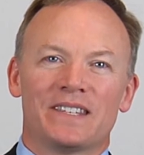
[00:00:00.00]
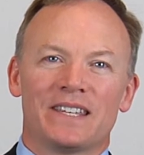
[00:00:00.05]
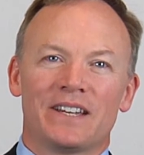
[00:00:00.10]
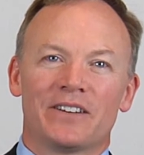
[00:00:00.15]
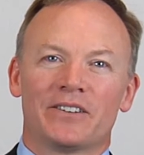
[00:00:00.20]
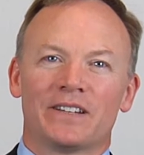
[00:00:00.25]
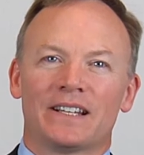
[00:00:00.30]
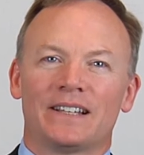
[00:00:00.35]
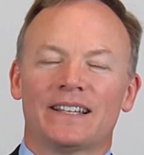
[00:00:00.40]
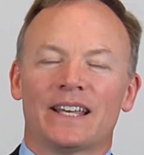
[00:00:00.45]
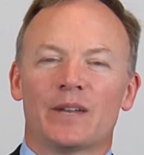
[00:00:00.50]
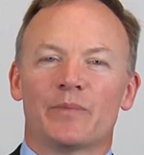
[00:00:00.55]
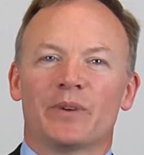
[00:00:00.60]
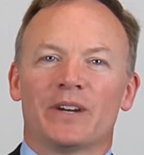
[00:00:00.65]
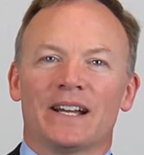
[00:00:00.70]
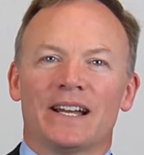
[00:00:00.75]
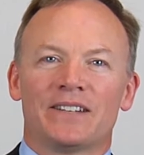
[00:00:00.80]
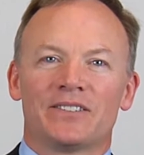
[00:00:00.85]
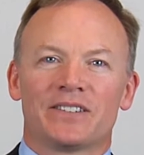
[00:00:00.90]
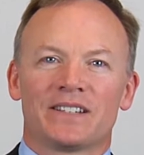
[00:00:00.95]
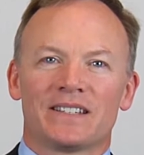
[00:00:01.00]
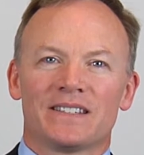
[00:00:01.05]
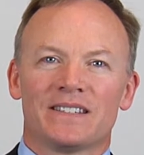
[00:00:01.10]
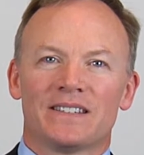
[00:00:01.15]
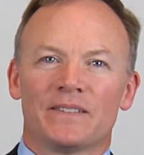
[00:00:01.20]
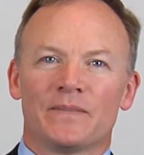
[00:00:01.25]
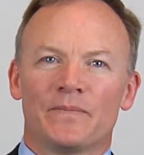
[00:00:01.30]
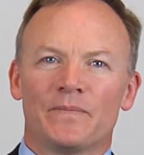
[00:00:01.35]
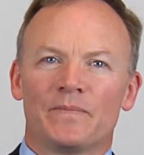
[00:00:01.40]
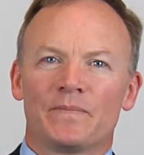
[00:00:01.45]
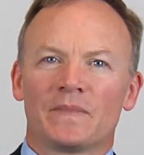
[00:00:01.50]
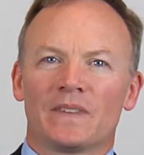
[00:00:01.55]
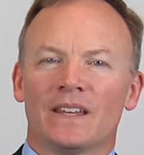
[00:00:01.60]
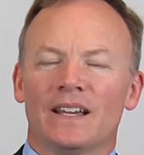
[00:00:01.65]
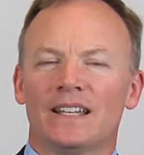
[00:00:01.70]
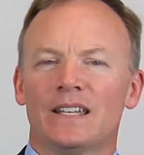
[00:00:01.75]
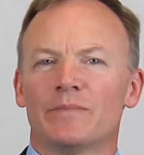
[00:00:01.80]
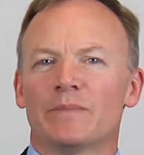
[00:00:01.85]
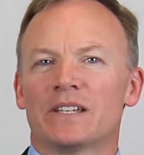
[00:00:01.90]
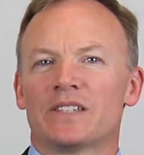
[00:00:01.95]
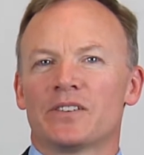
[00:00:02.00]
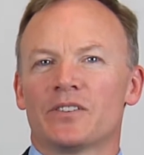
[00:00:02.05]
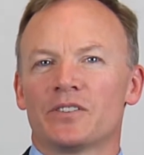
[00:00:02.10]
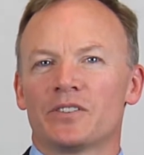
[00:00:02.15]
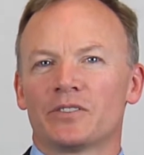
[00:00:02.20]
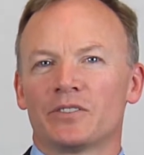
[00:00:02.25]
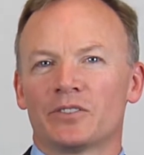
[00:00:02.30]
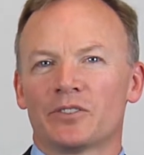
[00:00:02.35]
here at Atlanta Bariatrics. I did my surgical